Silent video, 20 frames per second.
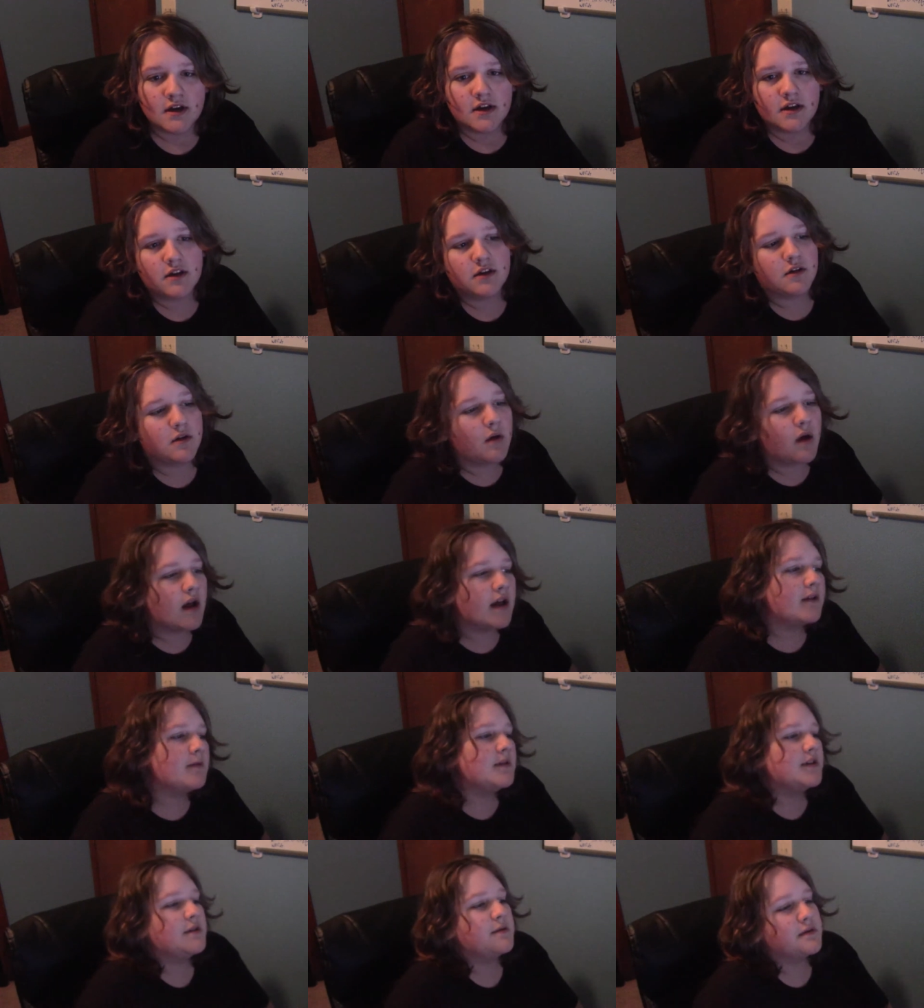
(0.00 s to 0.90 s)
you know, all I
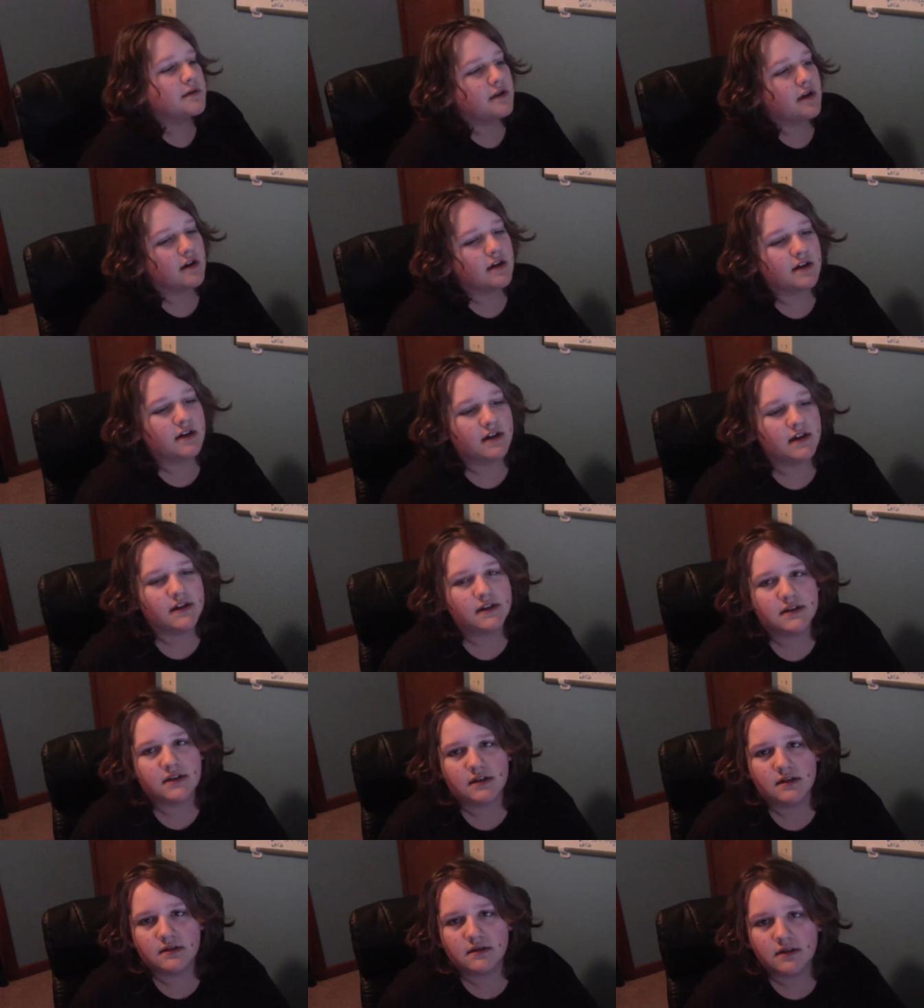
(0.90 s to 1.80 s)
would do is hug and
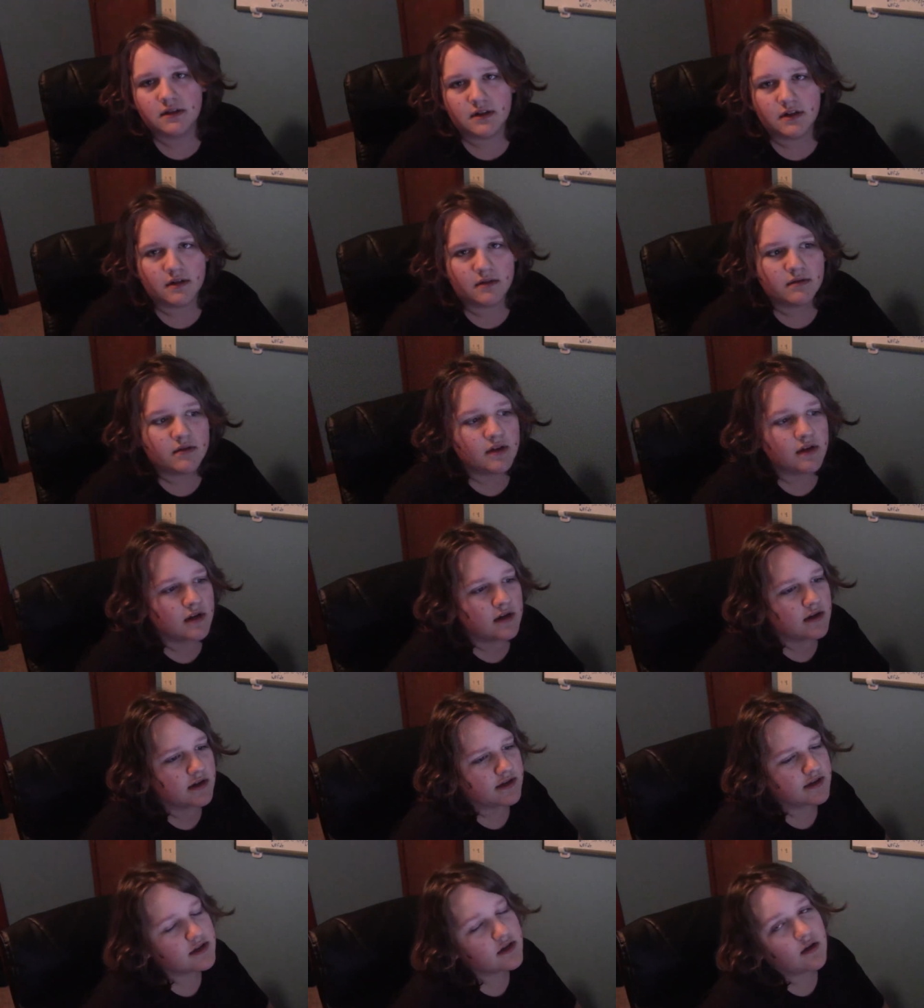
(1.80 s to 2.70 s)
kiss it, you know.
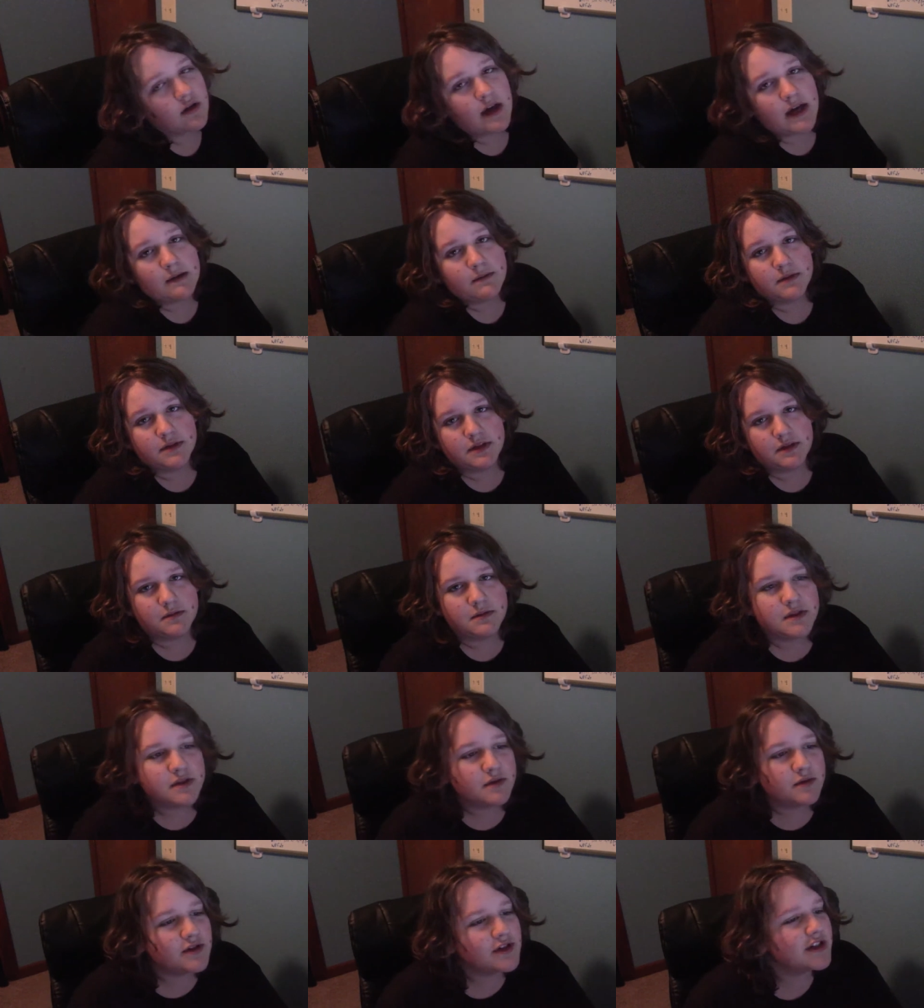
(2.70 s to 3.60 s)
That's all I would do.
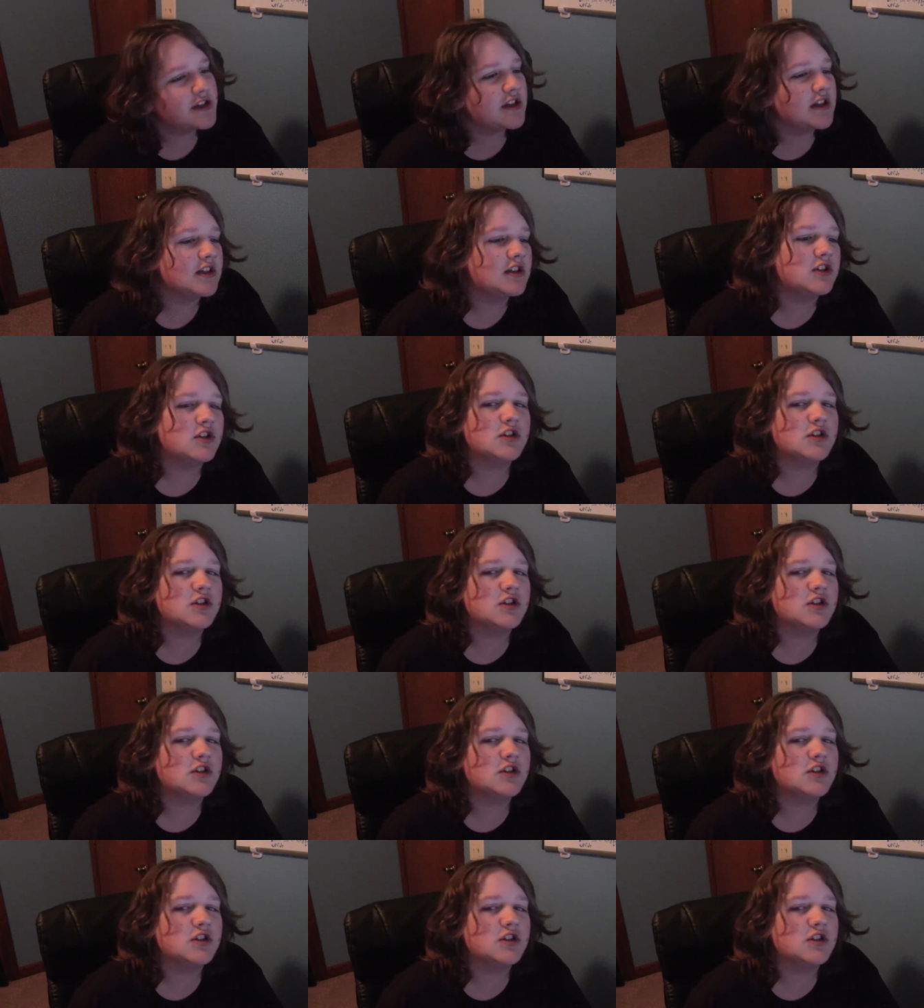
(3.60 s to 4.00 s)
It's it's